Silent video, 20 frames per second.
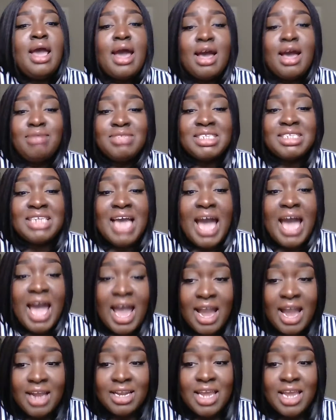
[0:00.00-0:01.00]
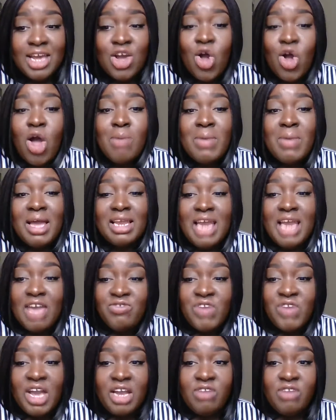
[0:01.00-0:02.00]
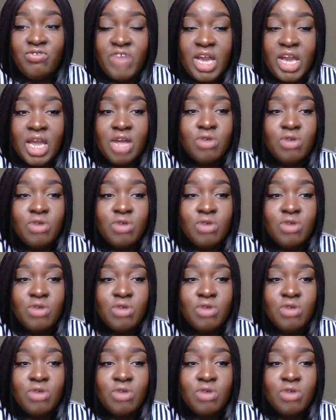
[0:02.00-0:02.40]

I'm tired. Like, all my life I had to fight.